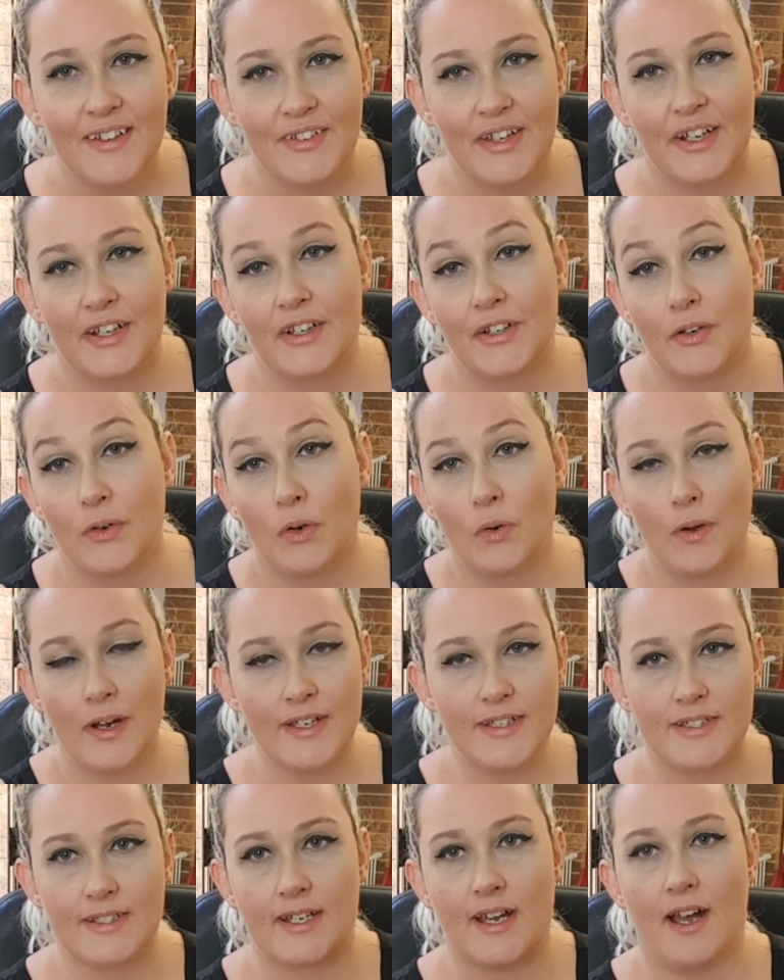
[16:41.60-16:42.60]
They can
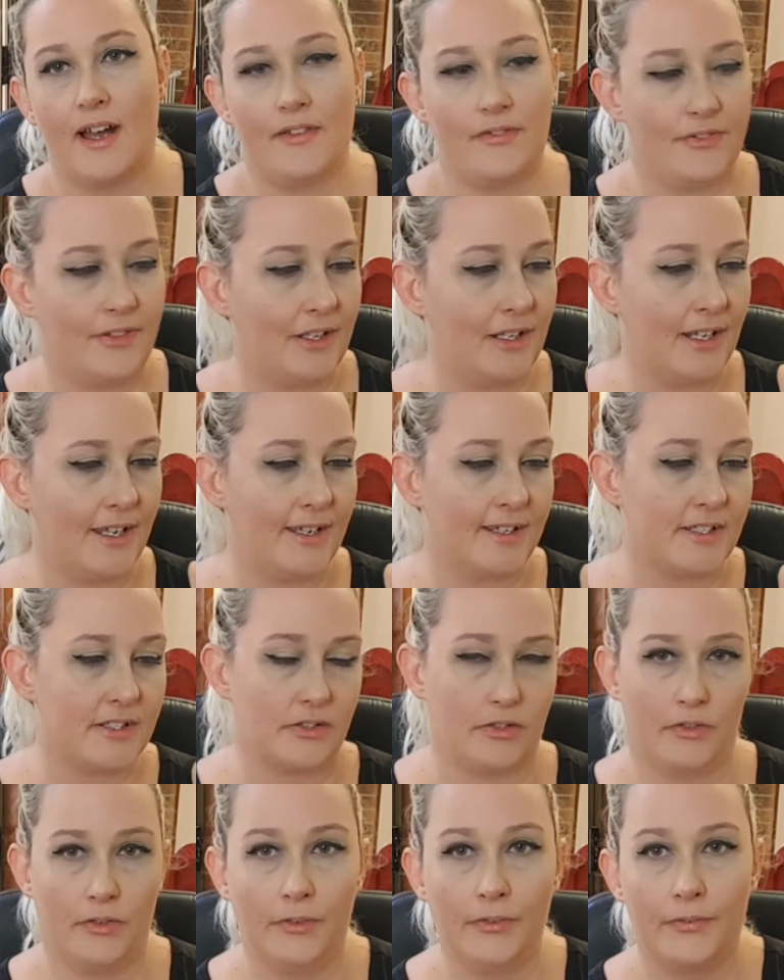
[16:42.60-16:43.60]
always cut the
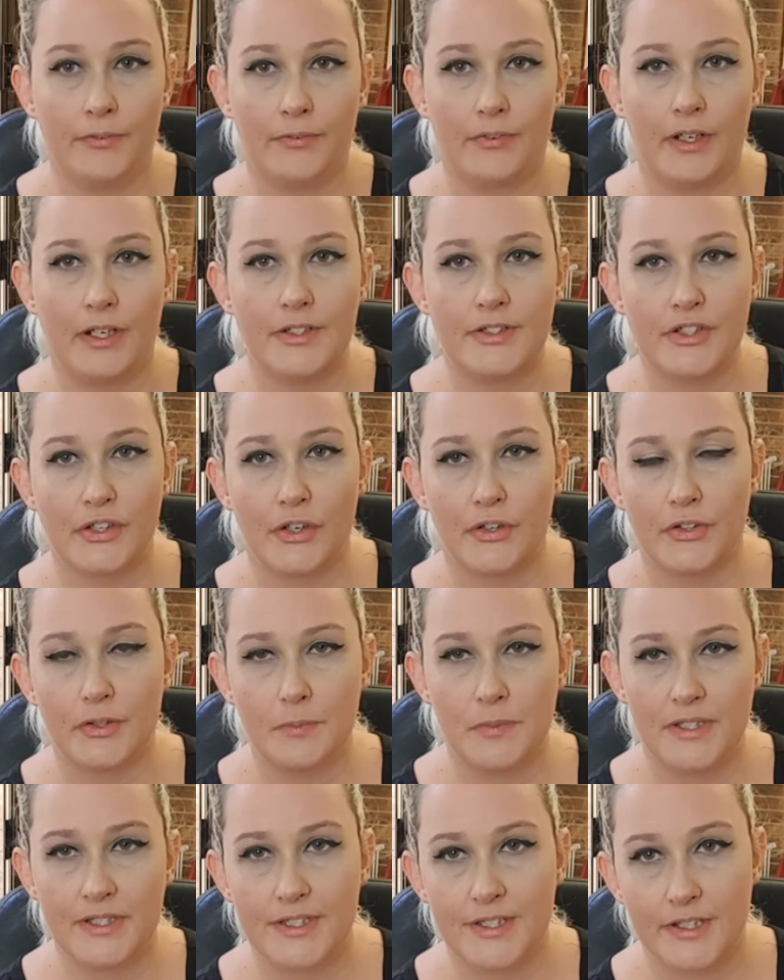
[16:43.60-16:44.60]
legs off and turn
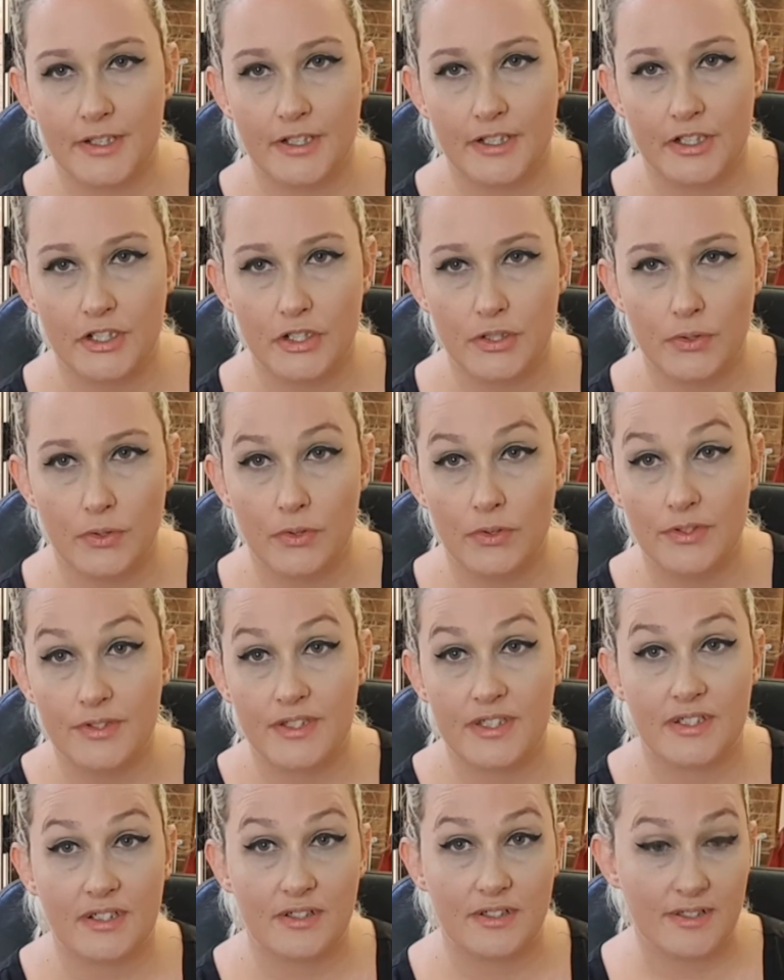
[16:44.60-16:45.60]
them into
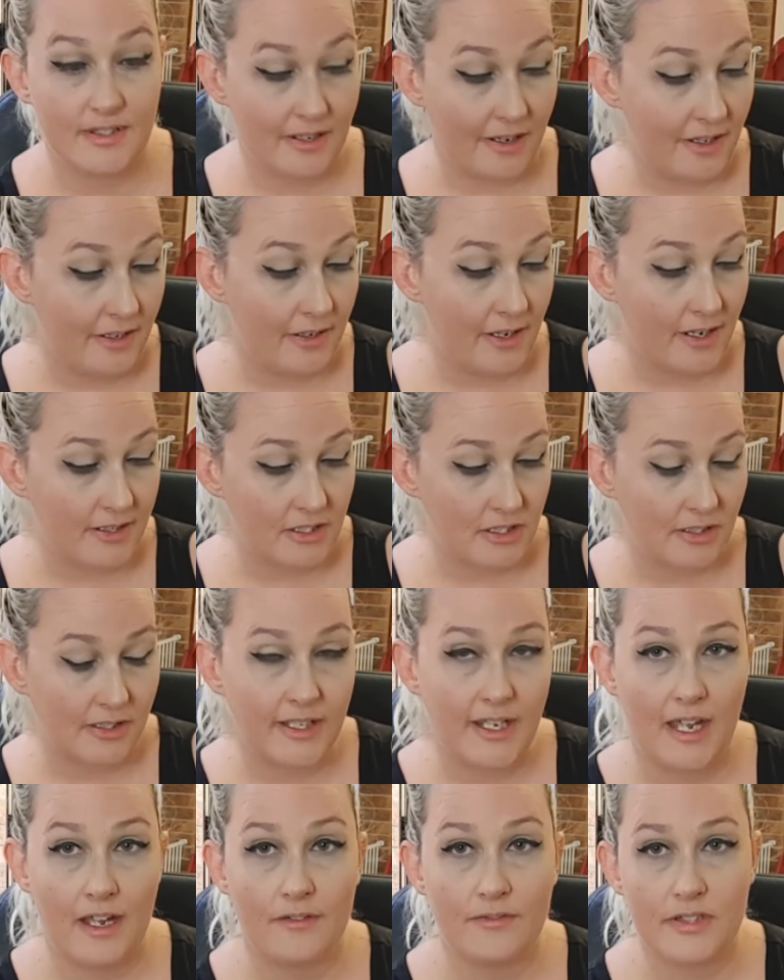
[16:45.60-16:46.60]
shorts, because I
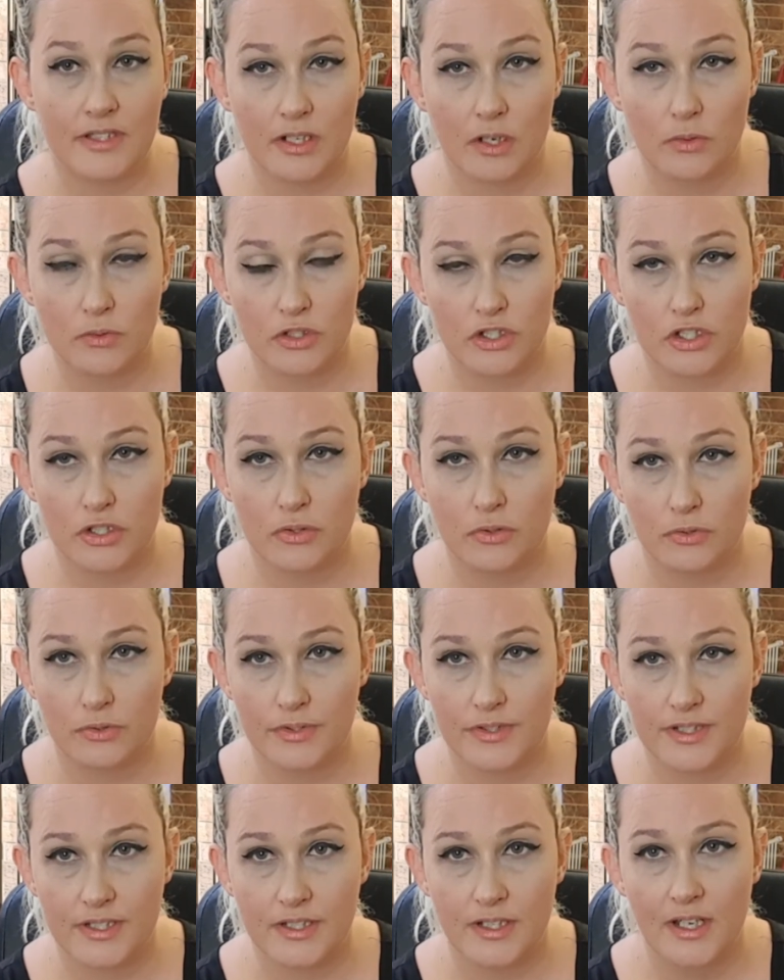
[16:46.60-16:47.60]
actually have sold
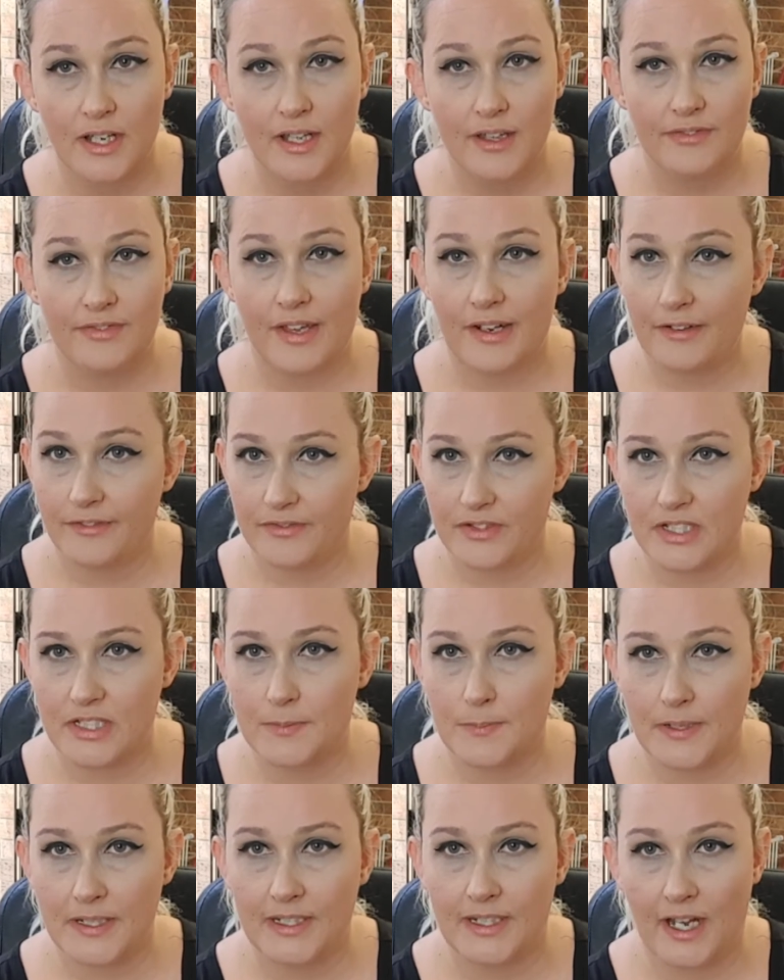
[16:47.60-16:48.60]
shorts that have
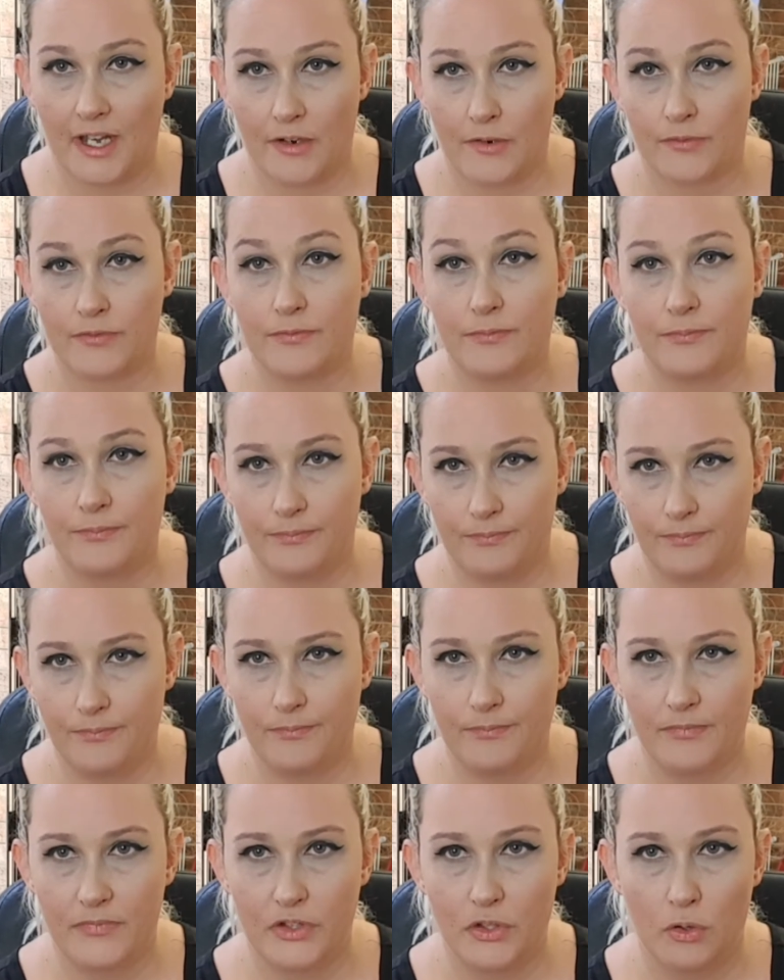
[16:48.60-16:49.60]
just been cut off
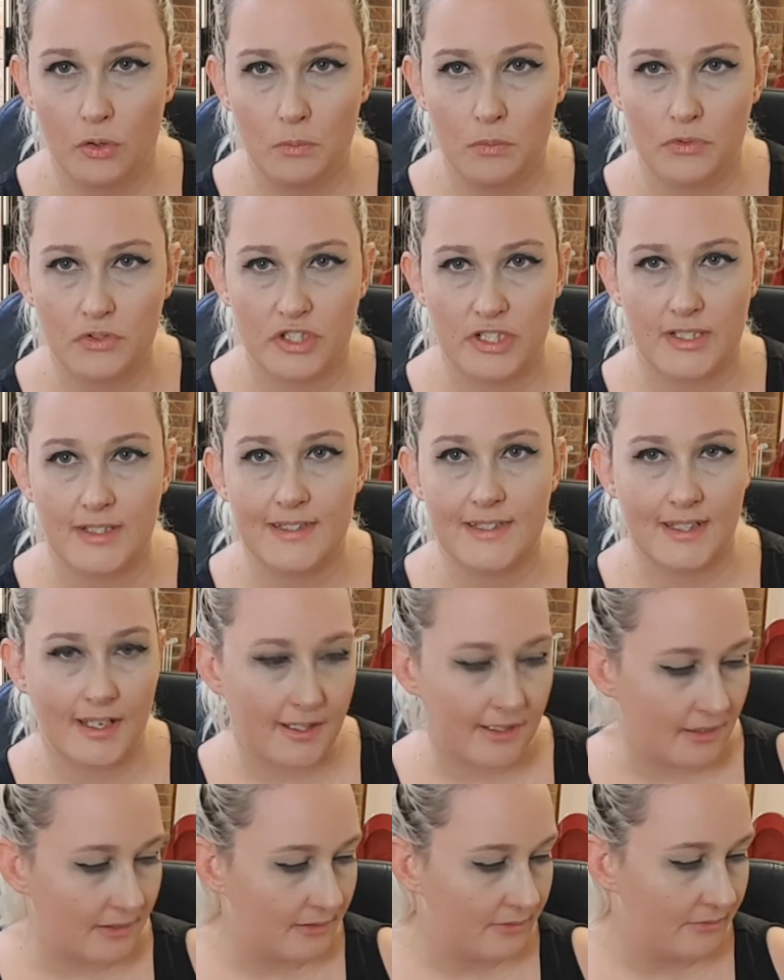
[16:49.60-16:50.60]
normal jeans,
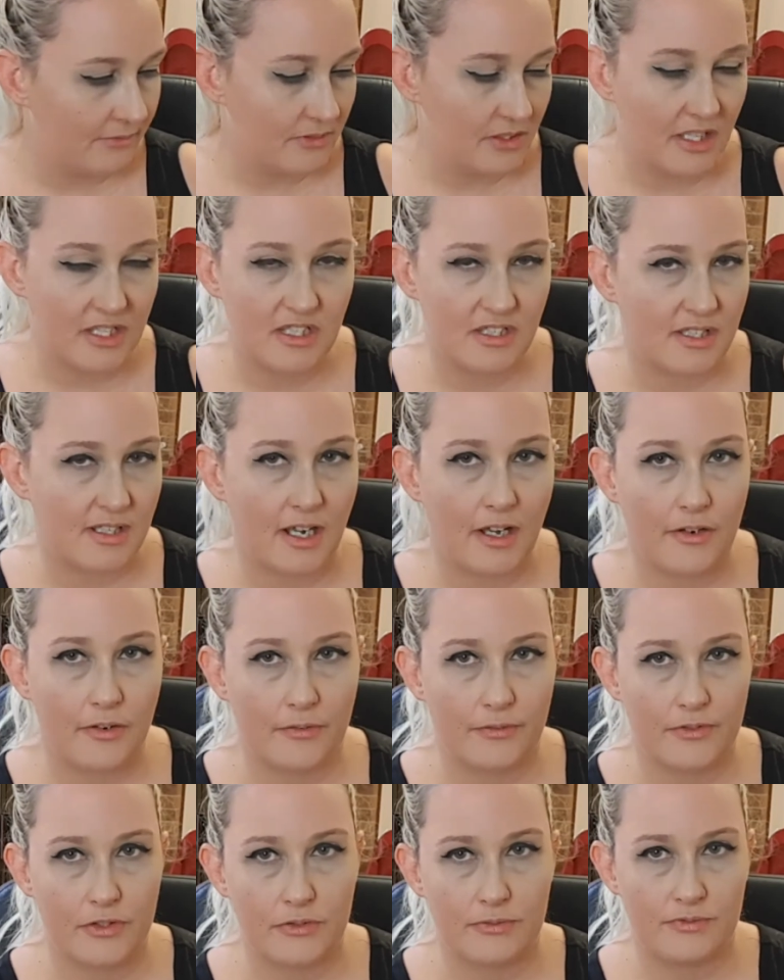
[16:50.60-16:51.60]
like they just cut
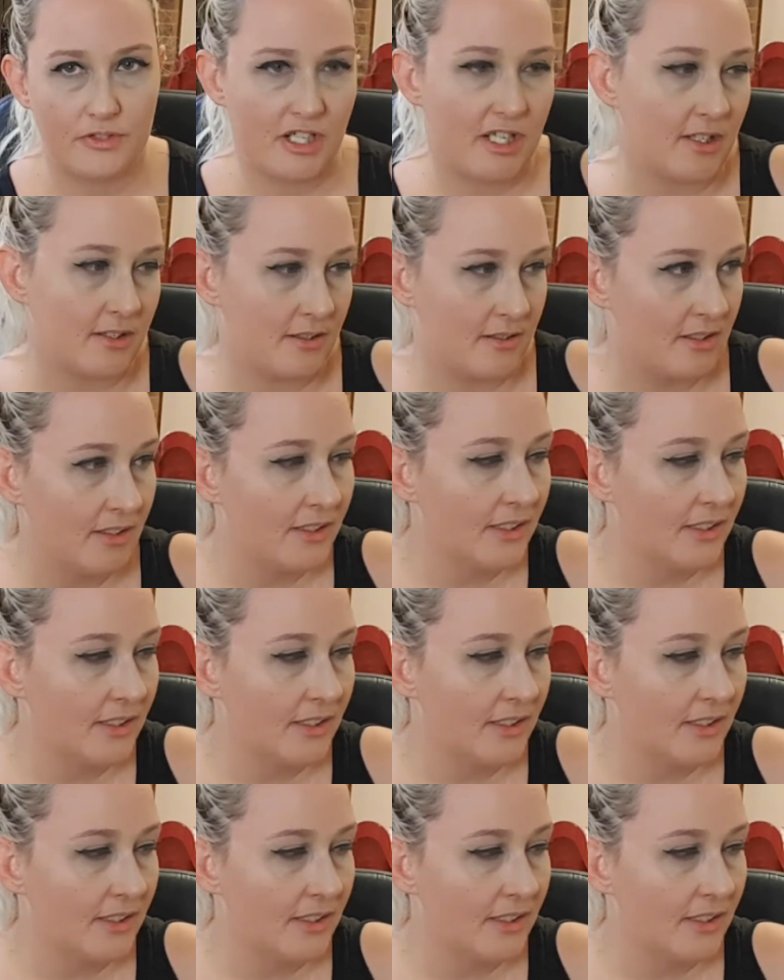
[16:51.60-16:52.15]
off jeans.